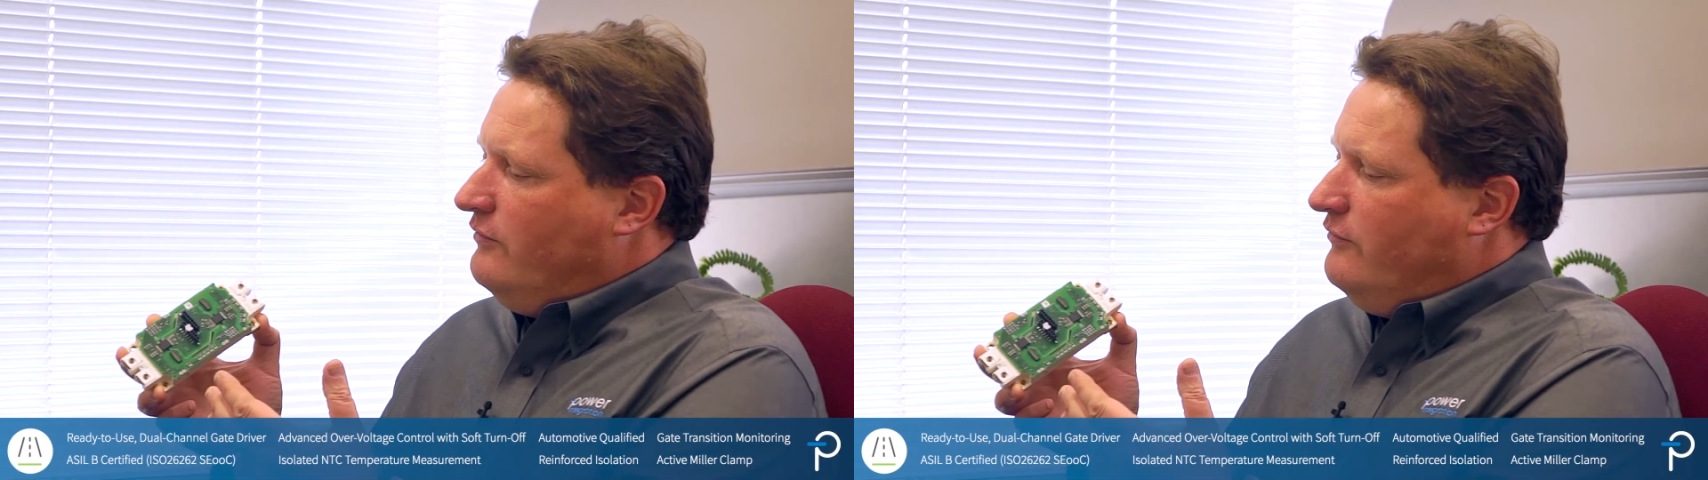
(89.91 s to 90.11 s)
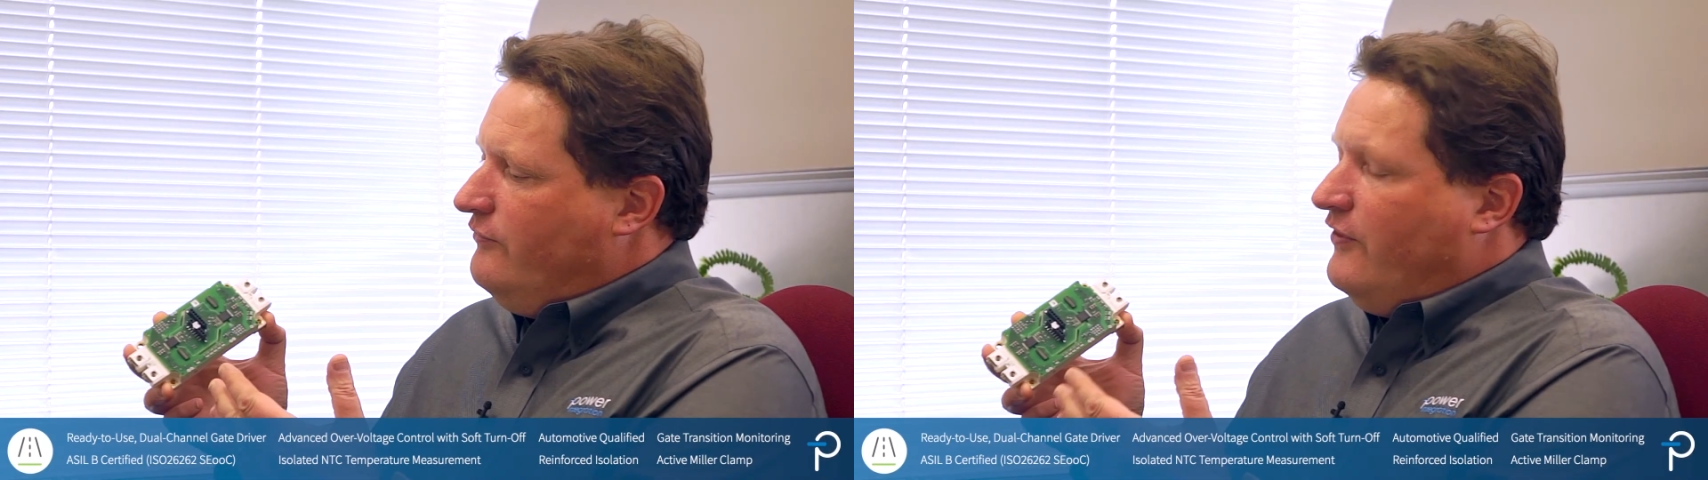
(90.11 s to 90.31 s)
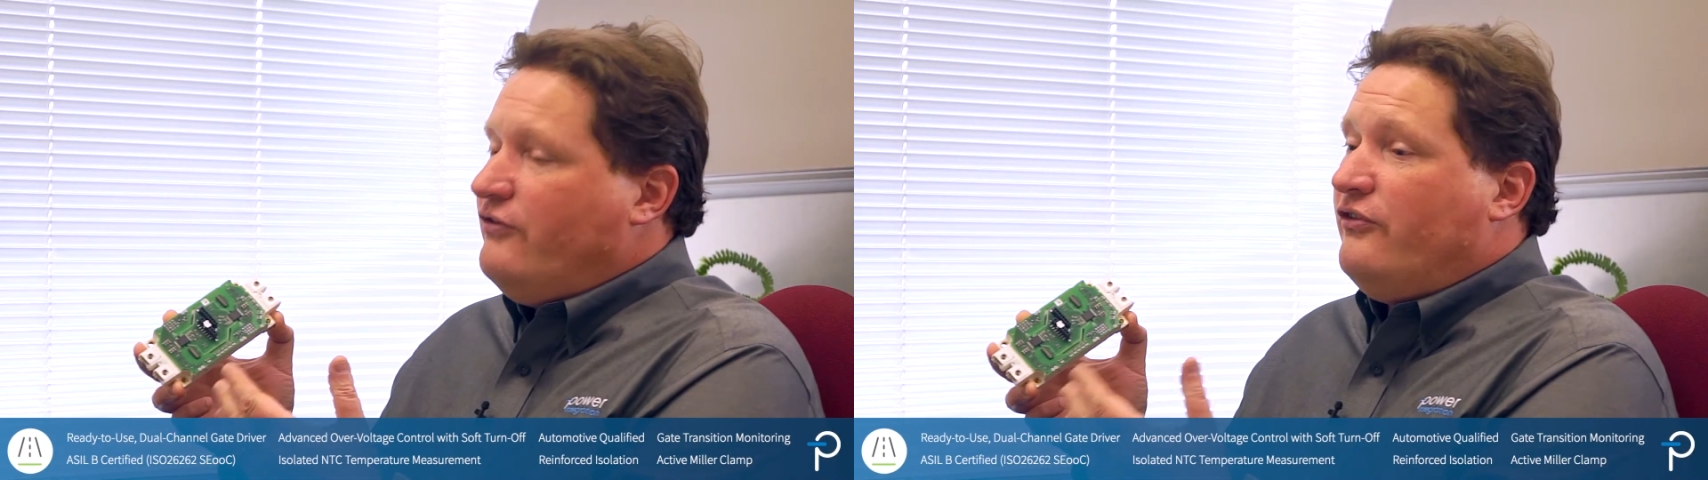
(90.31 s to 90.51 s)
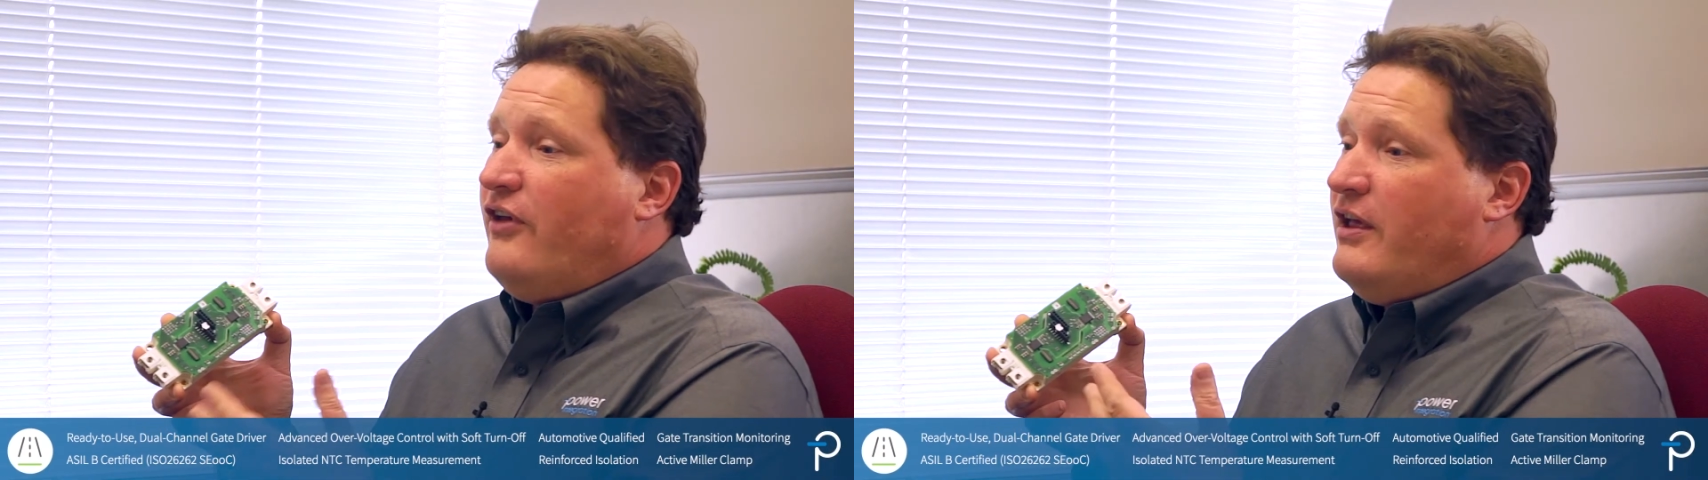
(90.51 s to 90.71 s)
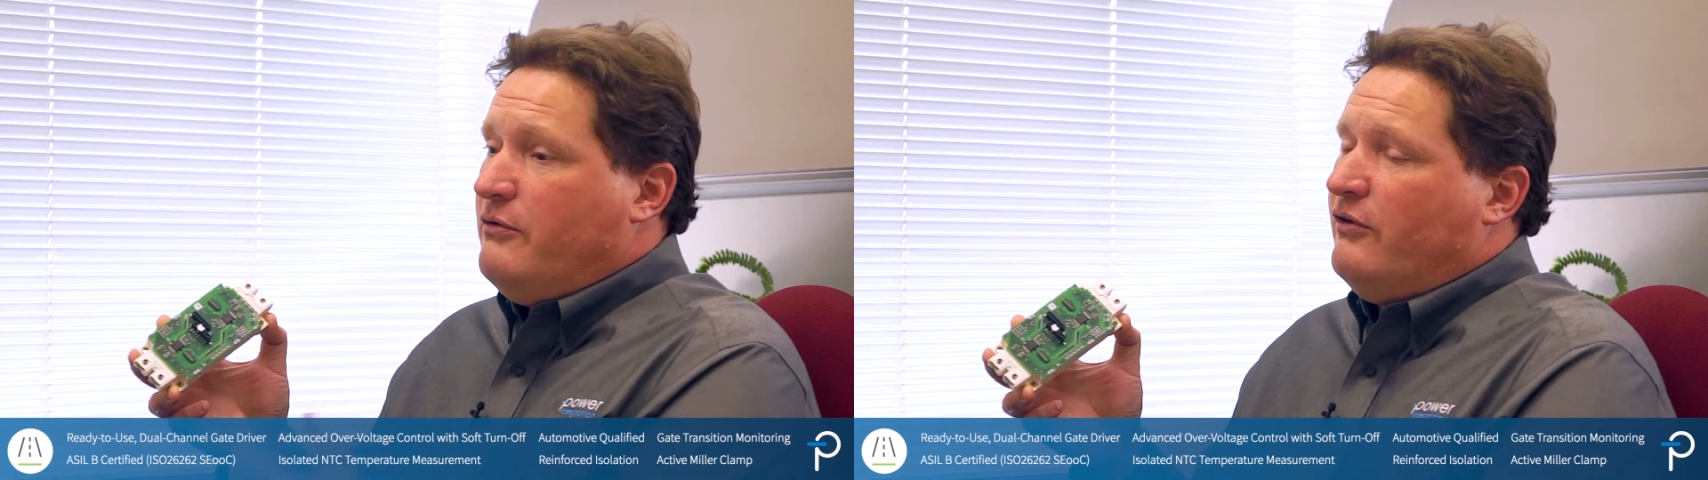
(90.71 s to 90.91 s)
feature set
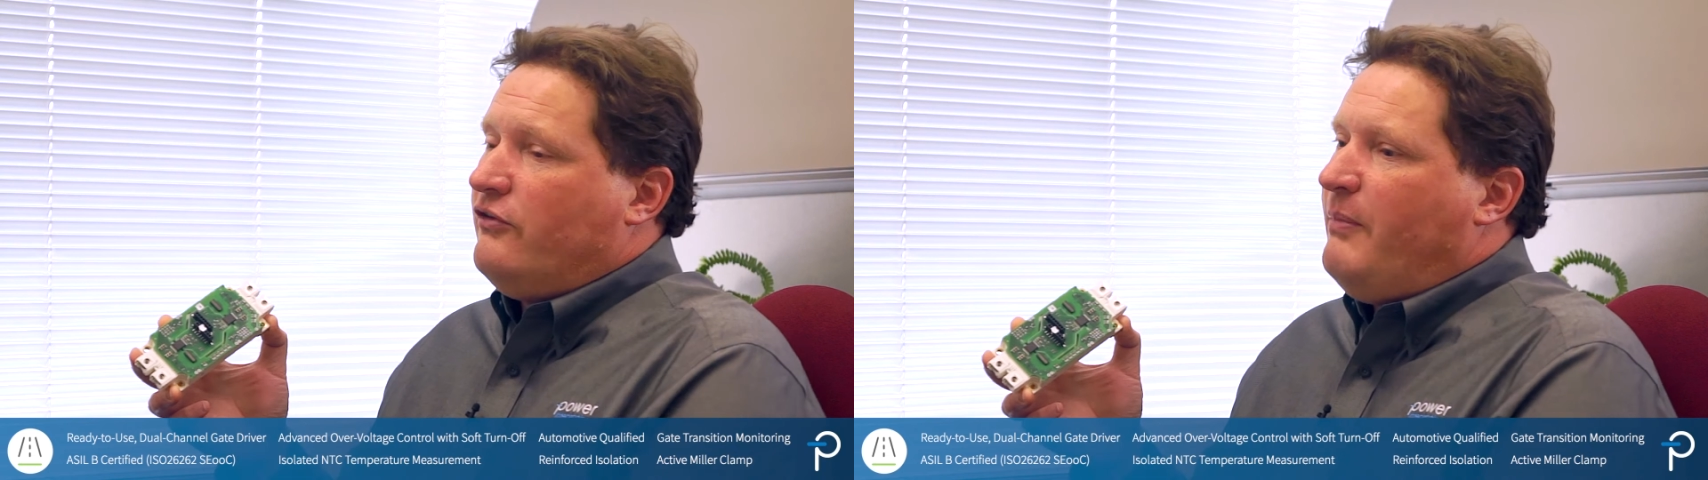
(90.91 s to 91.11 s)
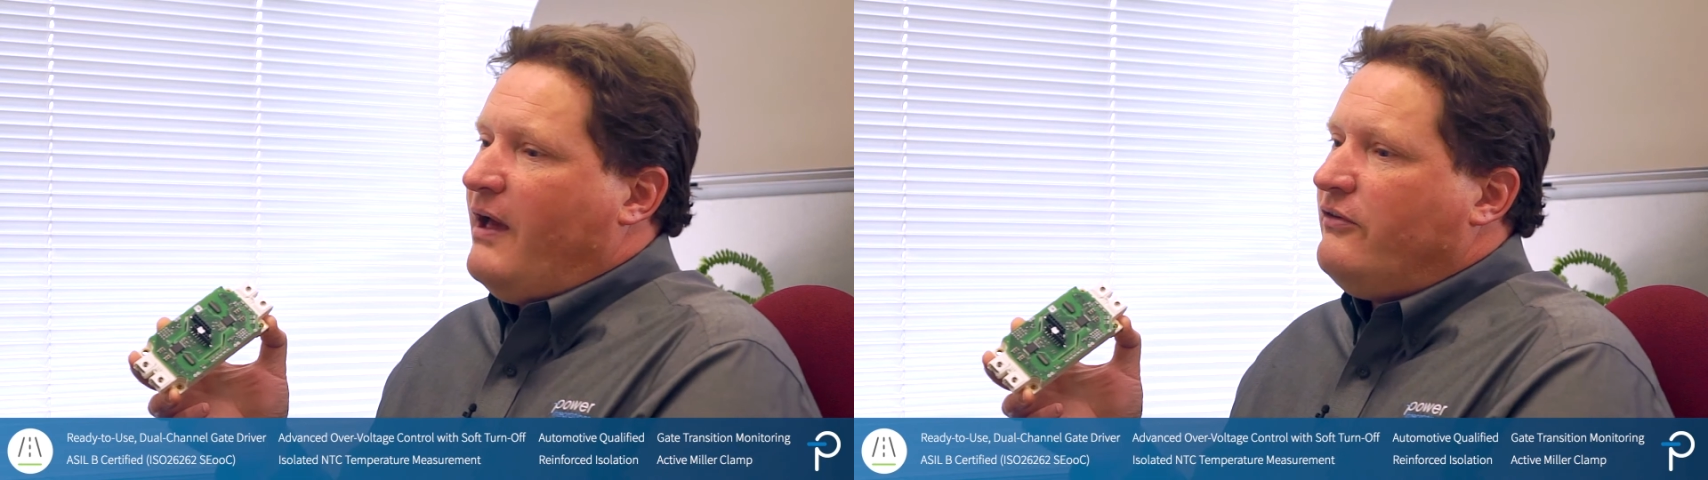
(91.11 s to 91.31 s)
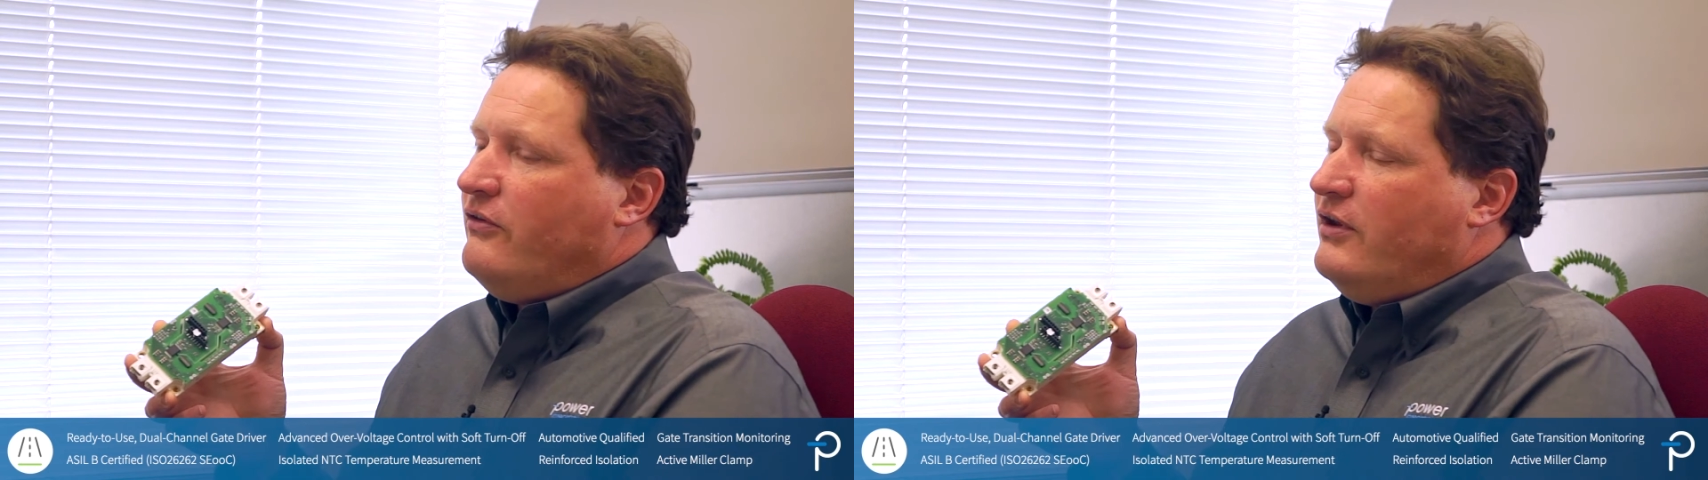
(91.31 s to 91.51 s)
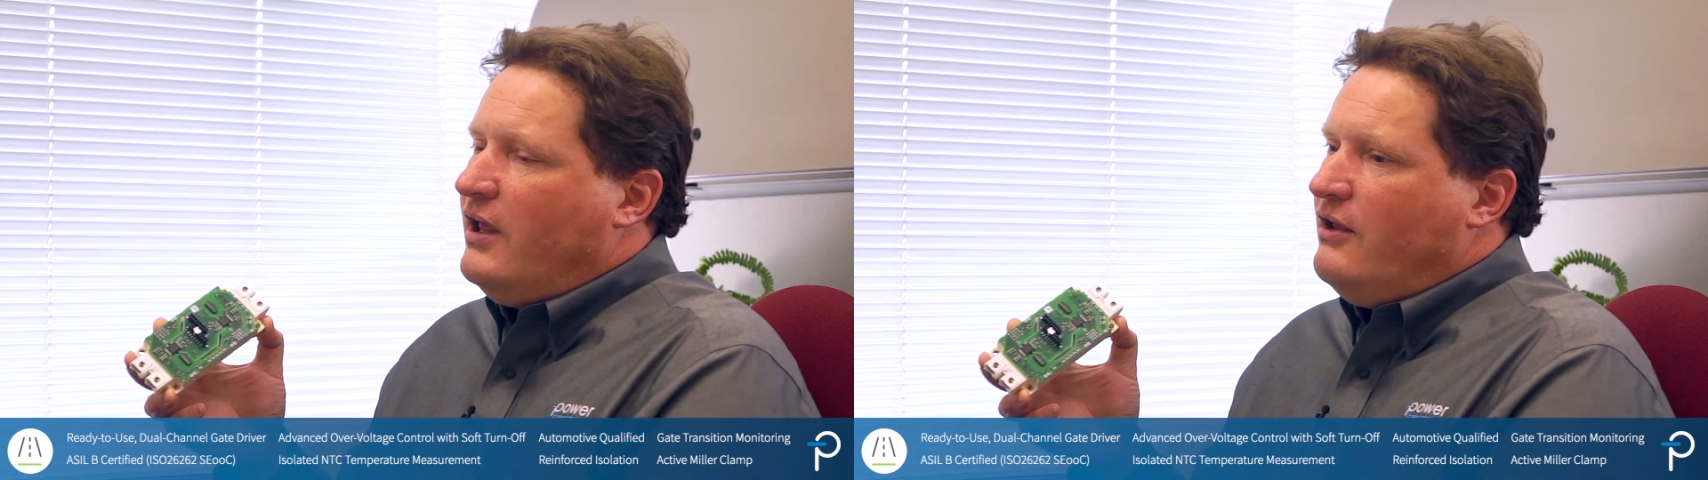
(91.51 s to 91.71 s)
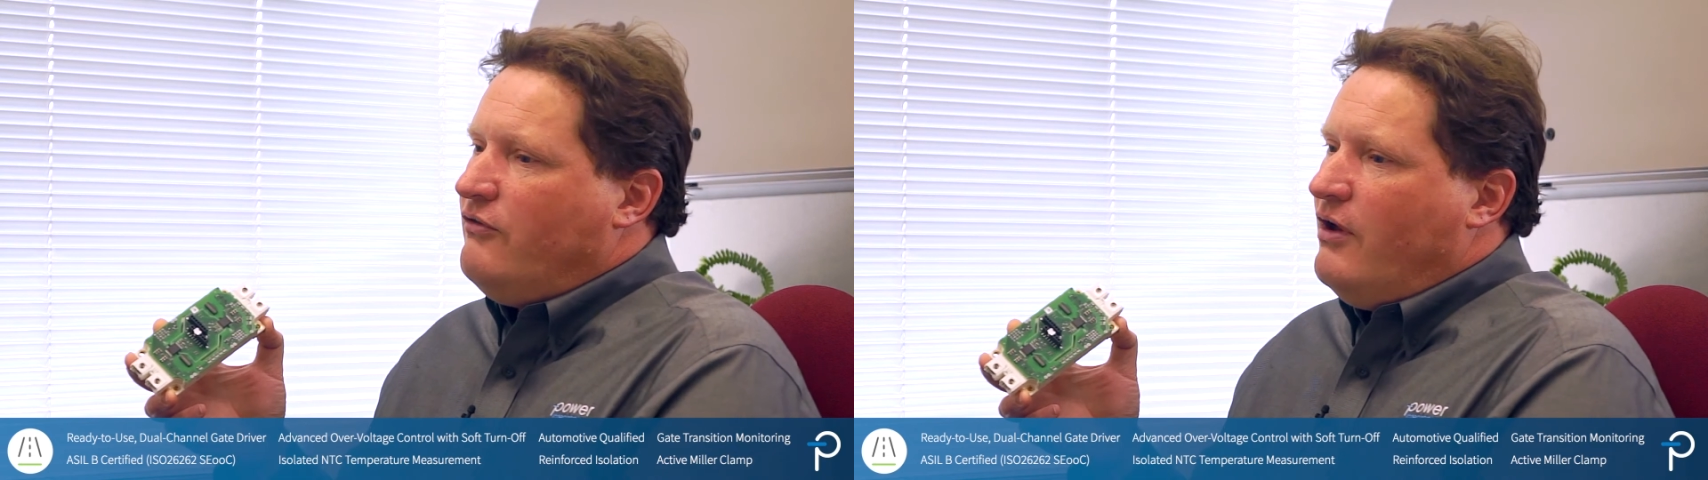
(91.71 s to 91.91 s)
you'd expect on the
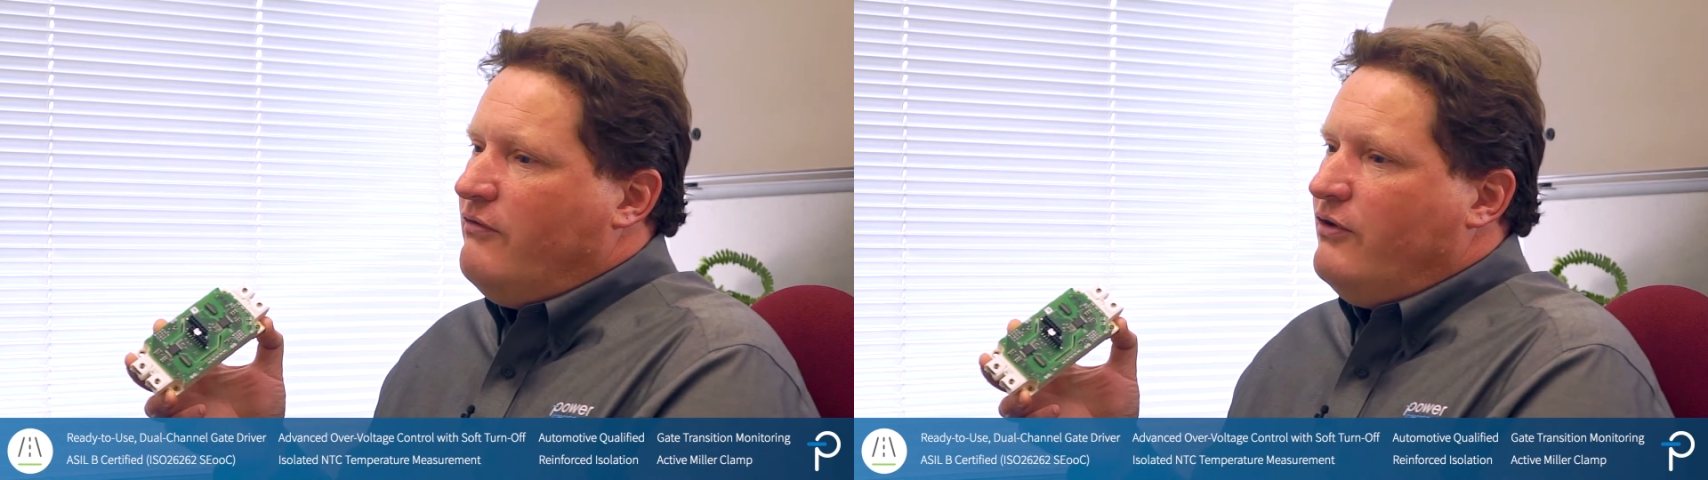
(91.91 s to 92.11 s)
gate driver,